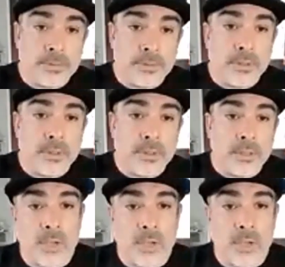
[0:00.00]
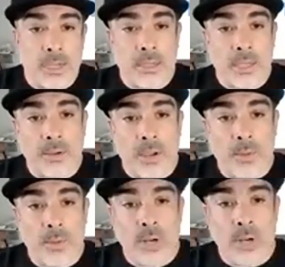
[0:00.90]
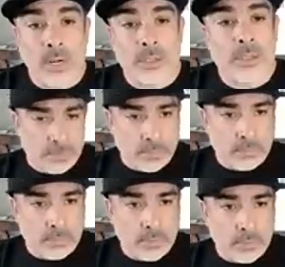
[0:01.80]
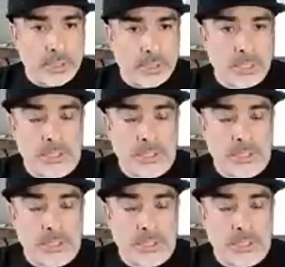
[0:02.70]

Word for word: so i i want to go ahead go ahead justin